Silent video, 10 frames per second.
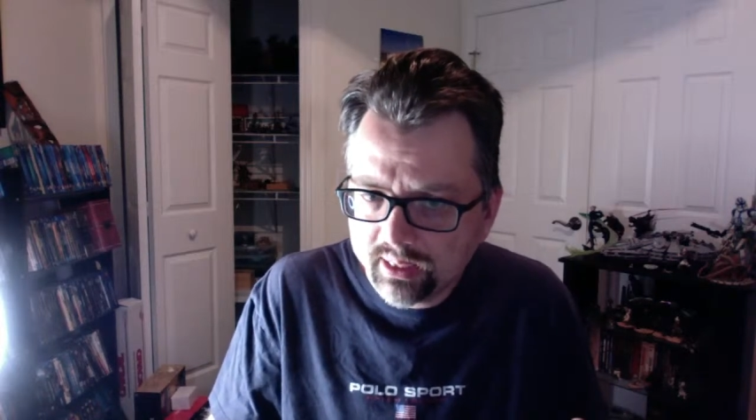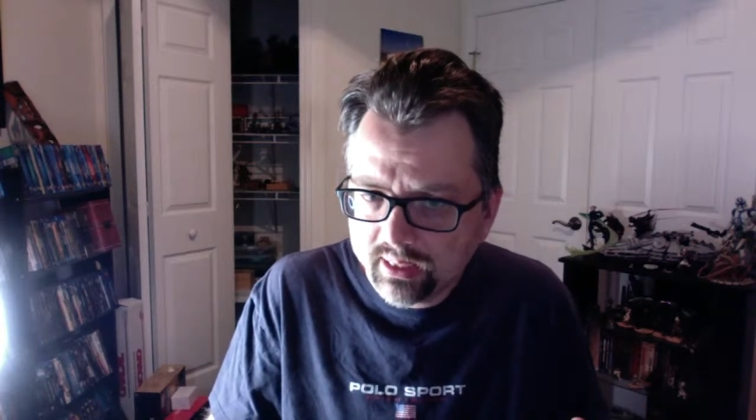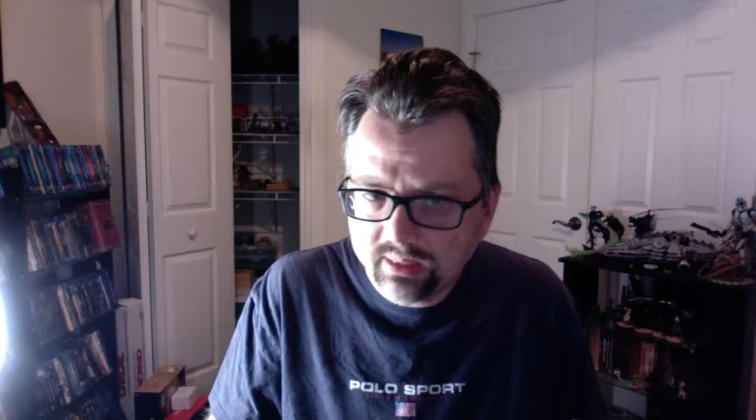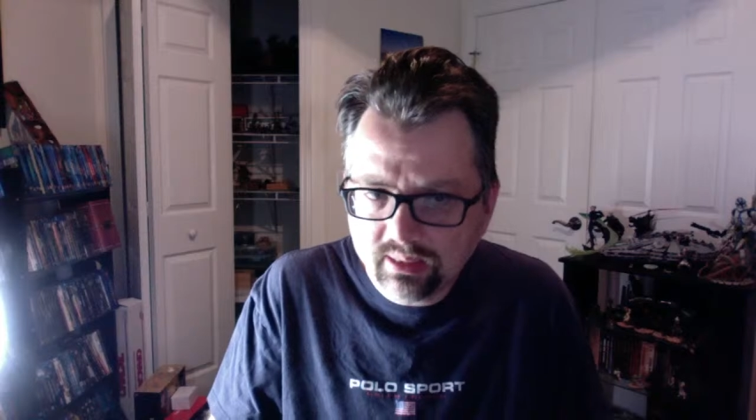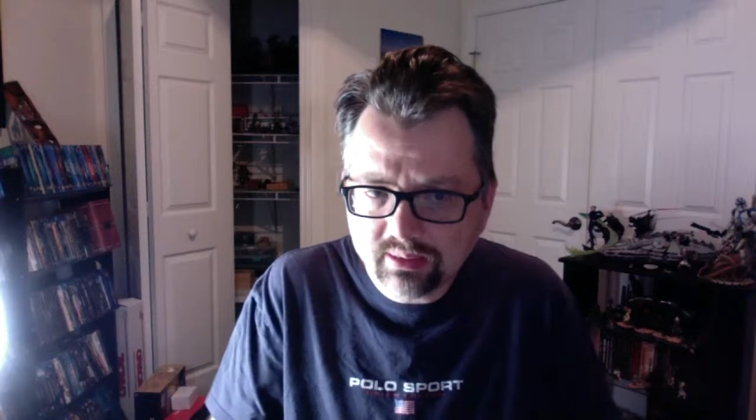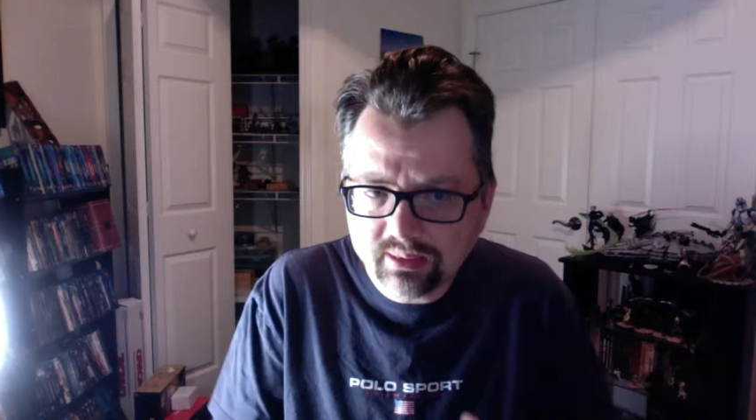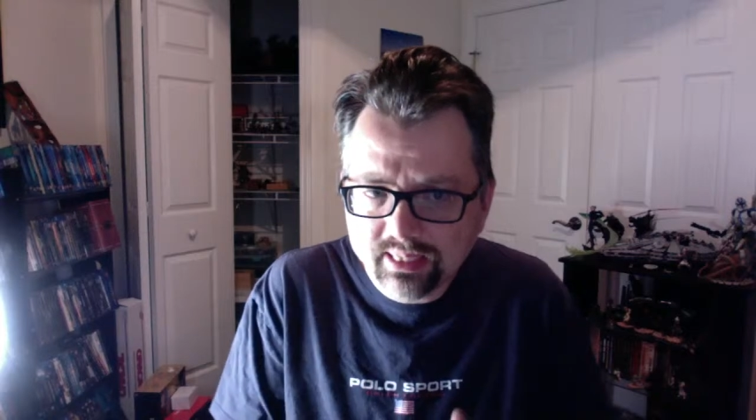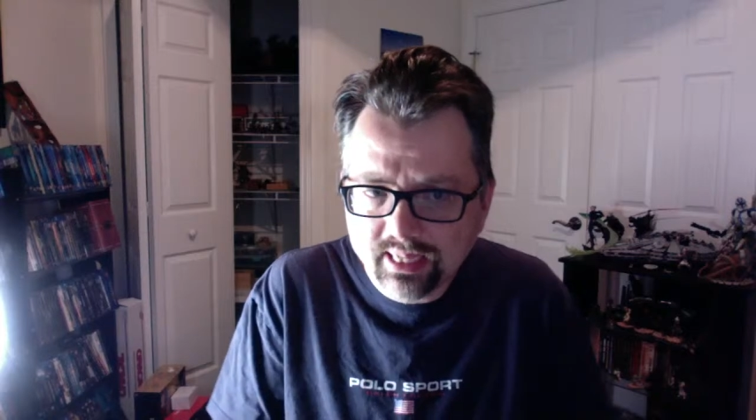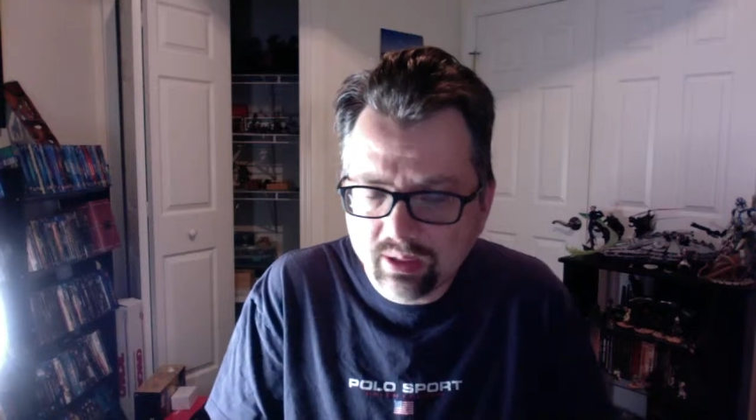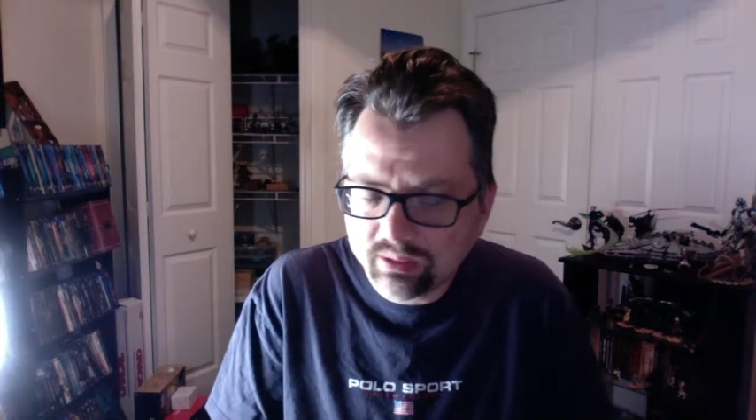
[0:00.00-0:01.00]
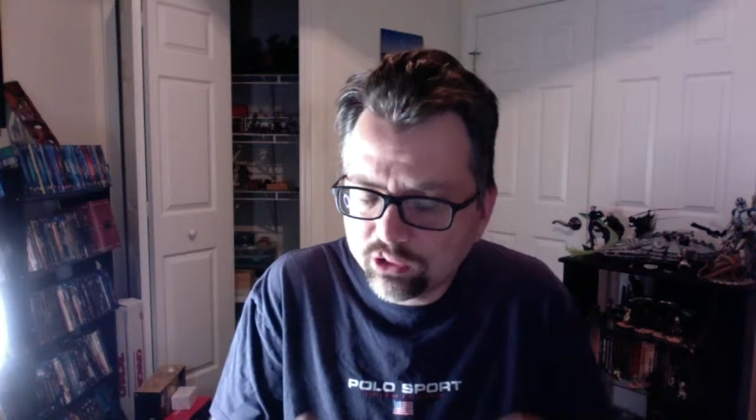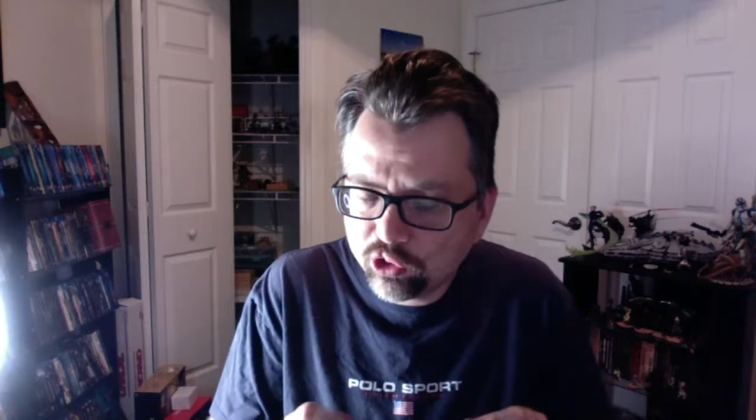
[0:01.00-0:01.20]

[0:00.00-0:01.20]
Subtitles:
He doesn't care that